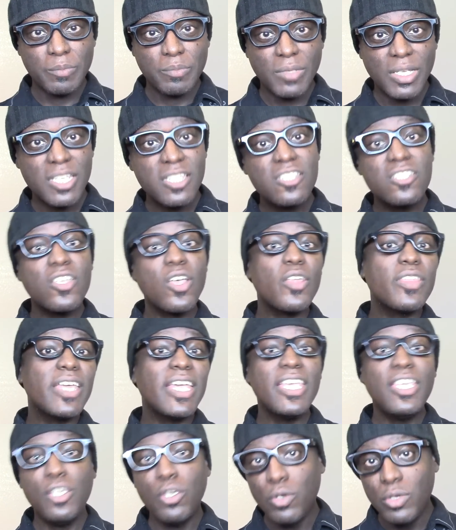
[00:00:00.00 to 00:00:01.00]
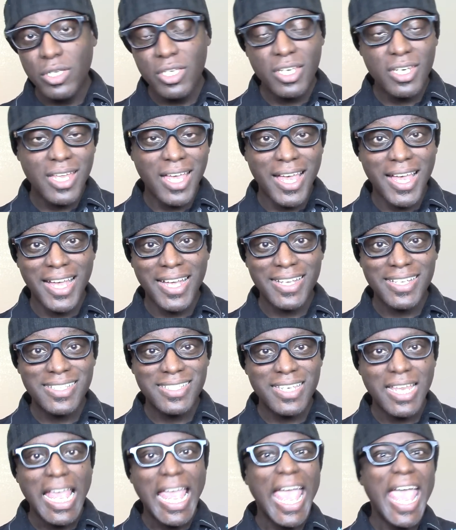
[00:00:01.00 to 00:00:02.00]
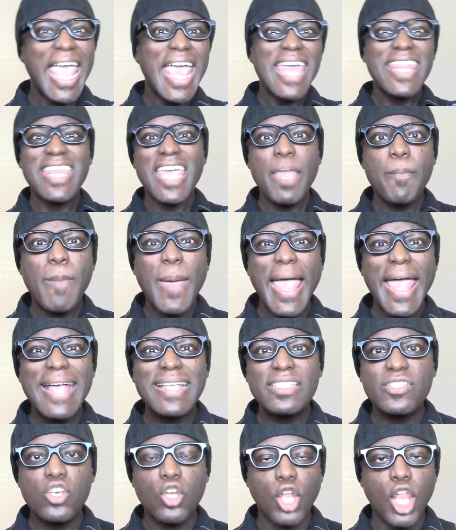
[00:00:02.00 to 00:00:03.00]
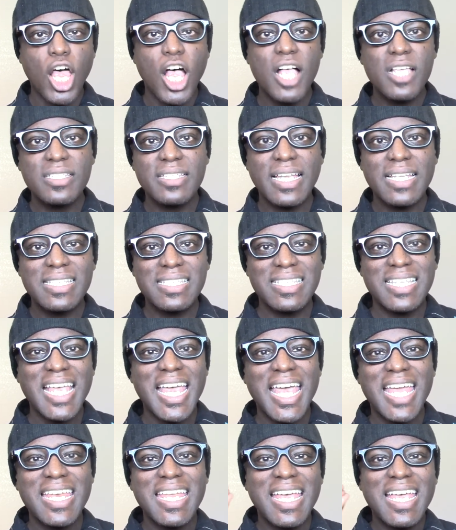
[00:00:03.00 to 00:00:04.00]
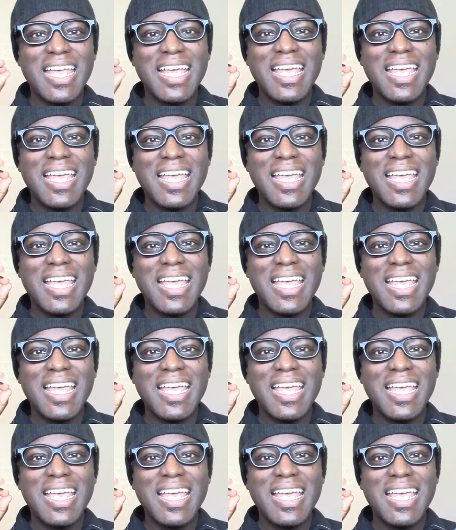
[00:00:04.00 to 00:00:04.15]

So they unionized and they passed laws that said